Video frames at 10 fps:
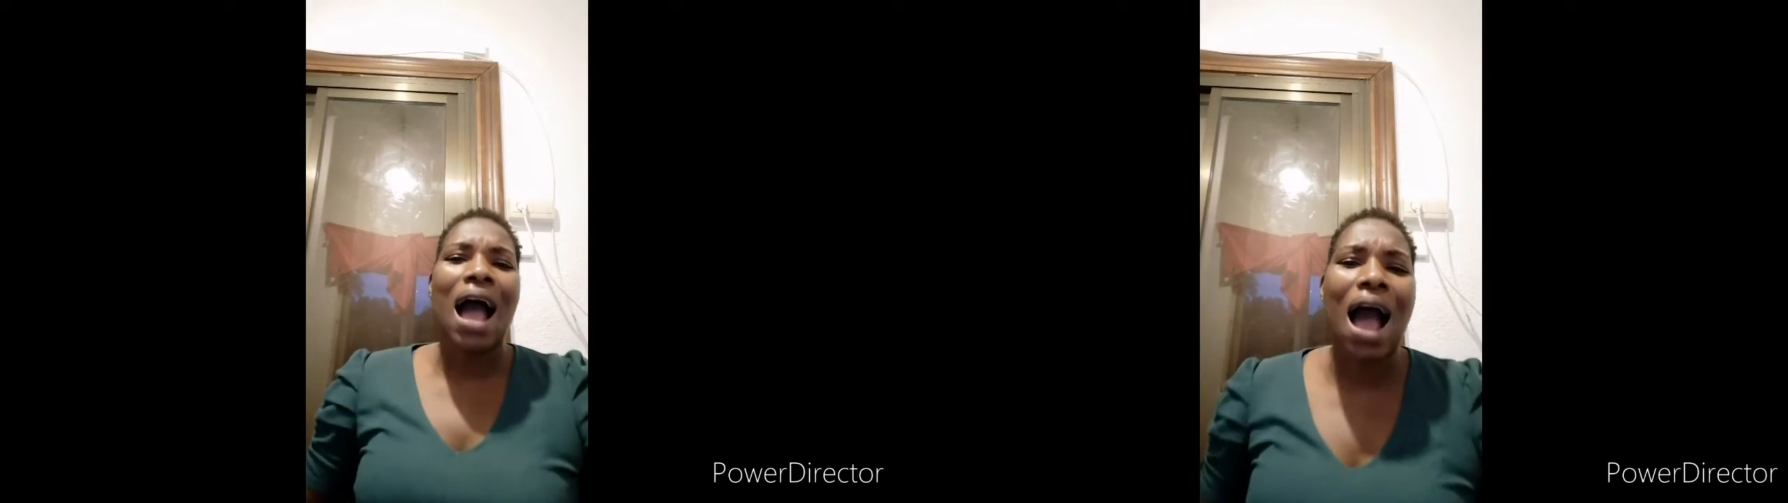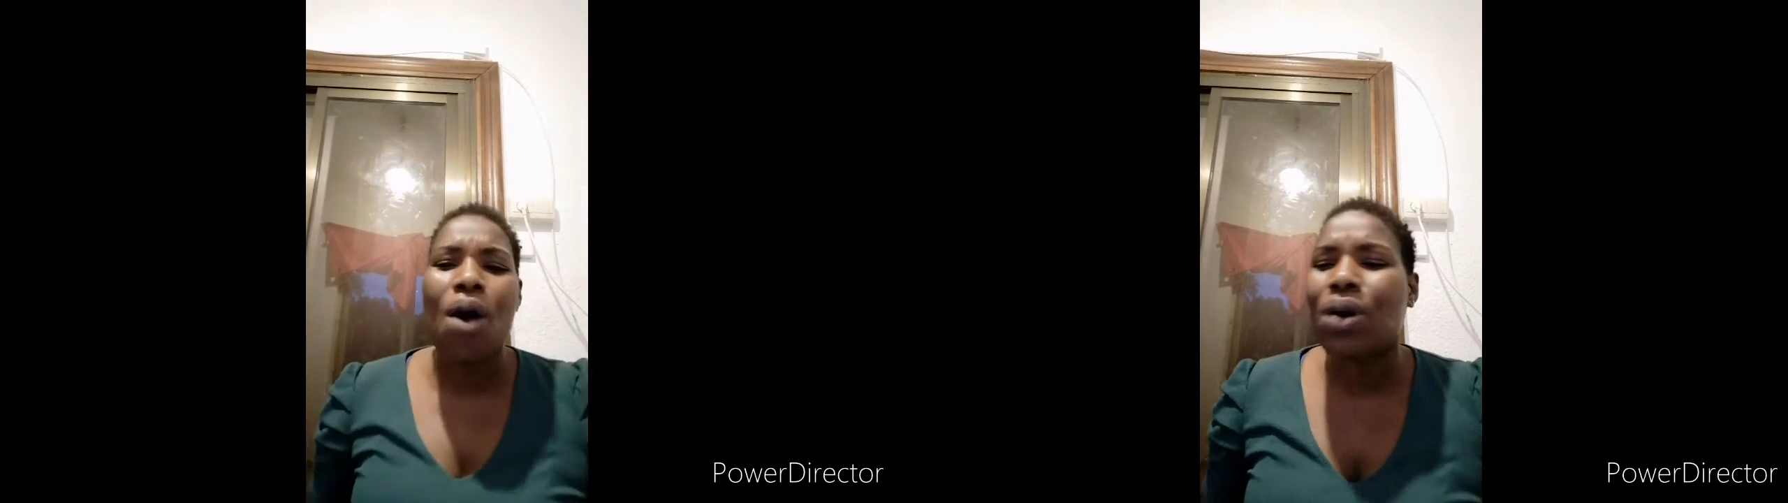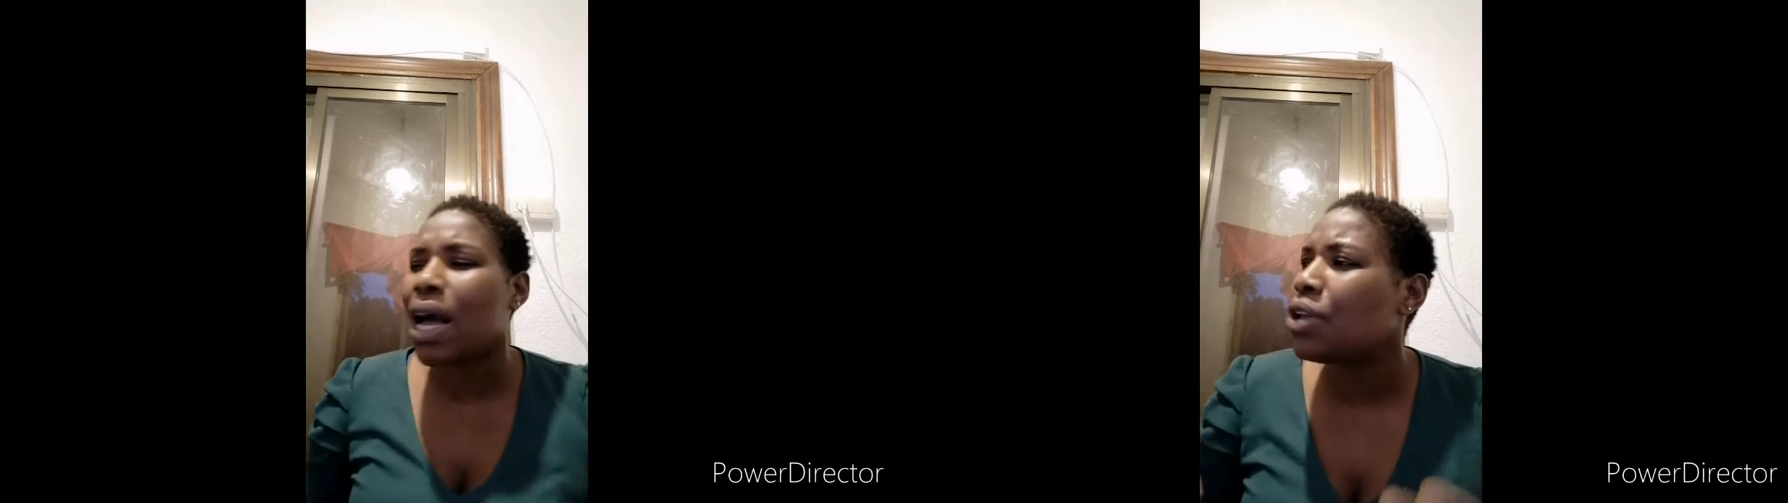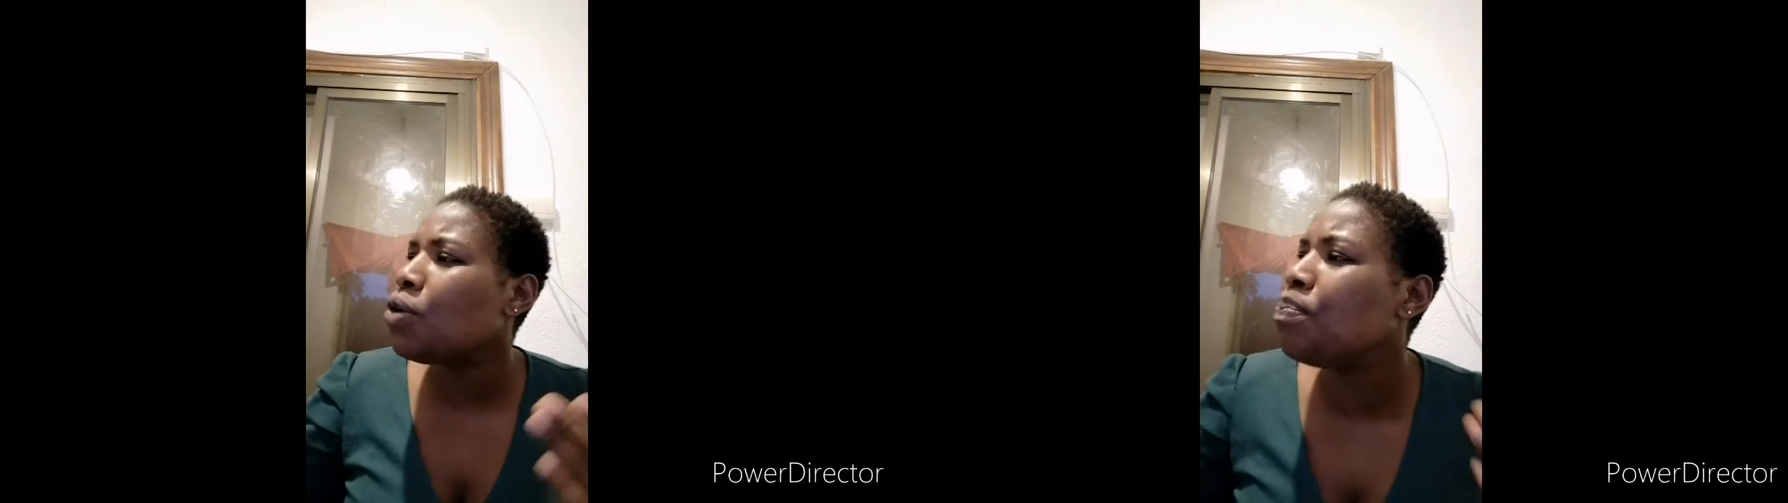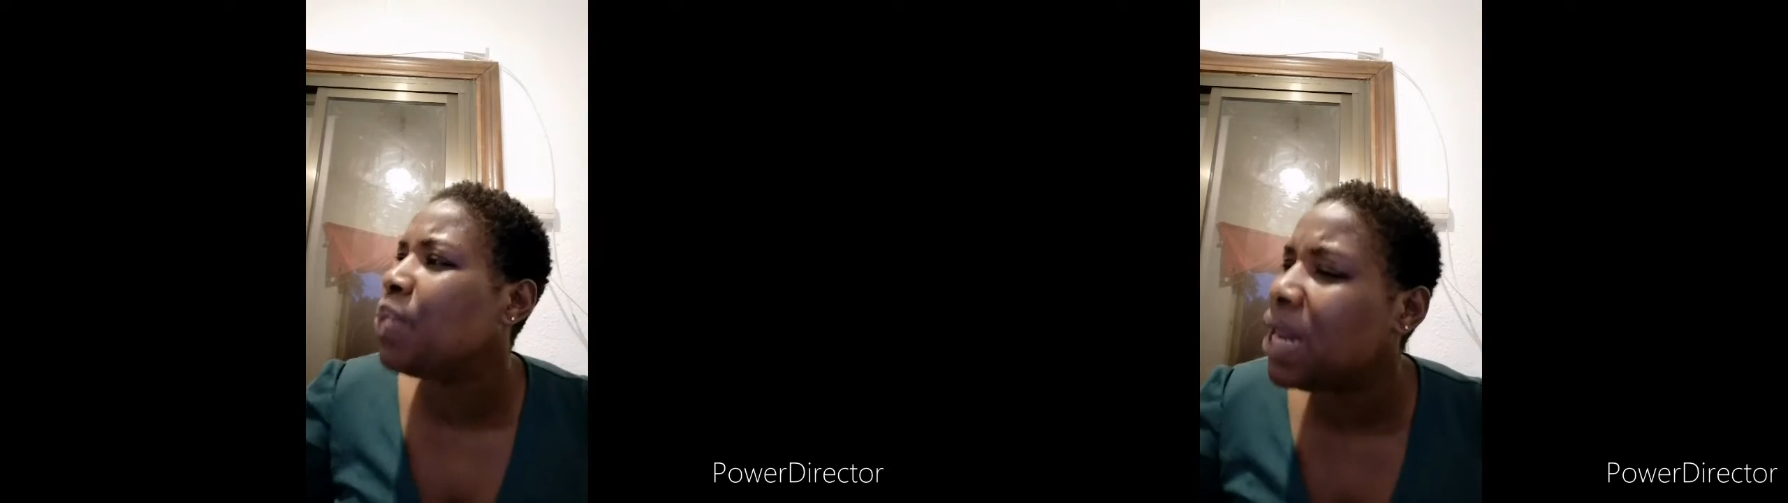How can
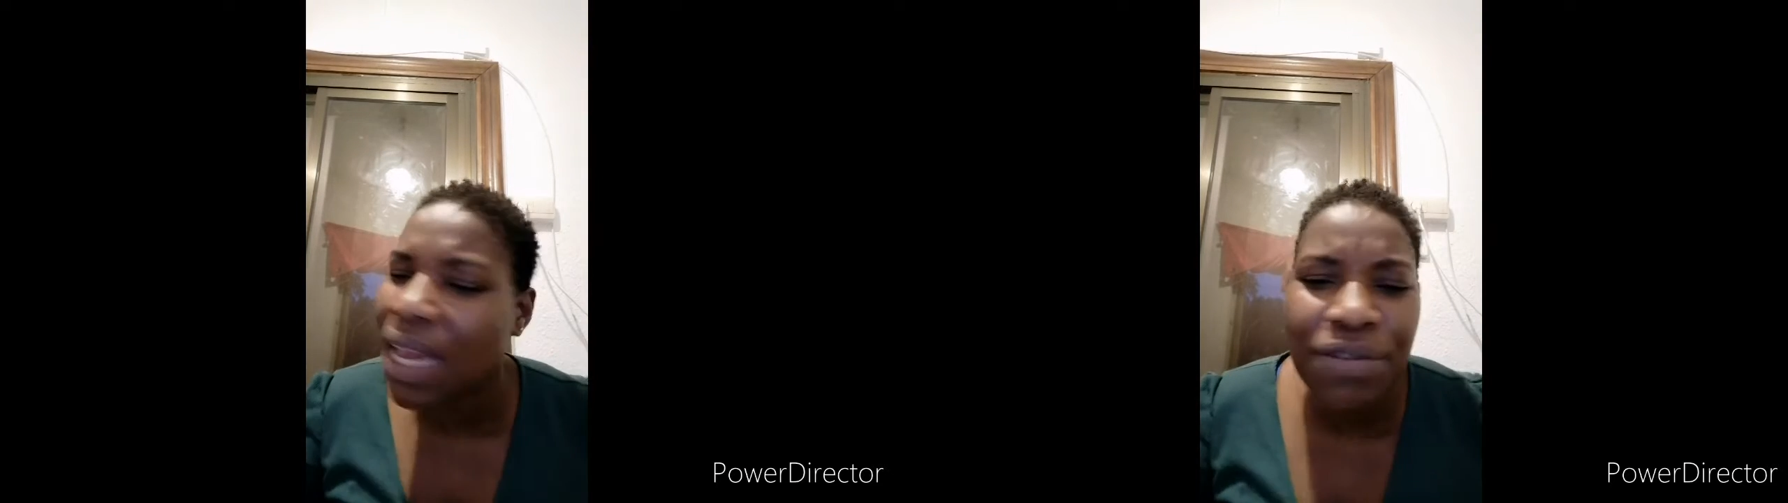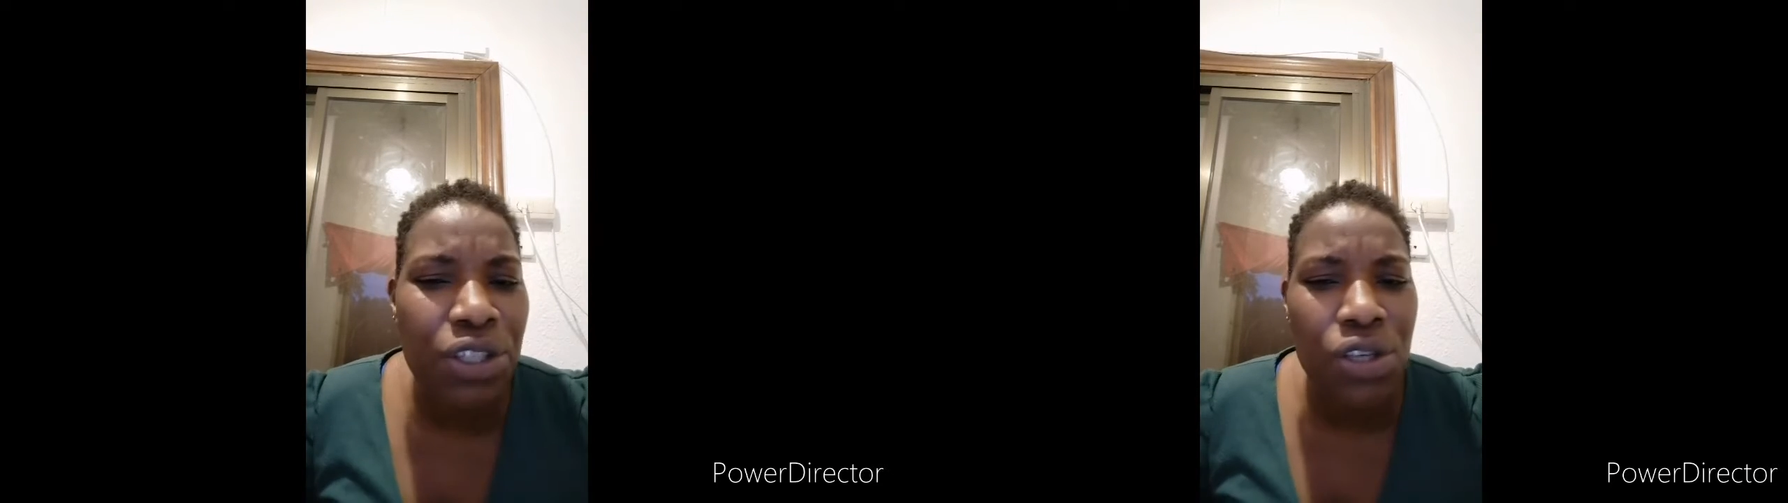you believe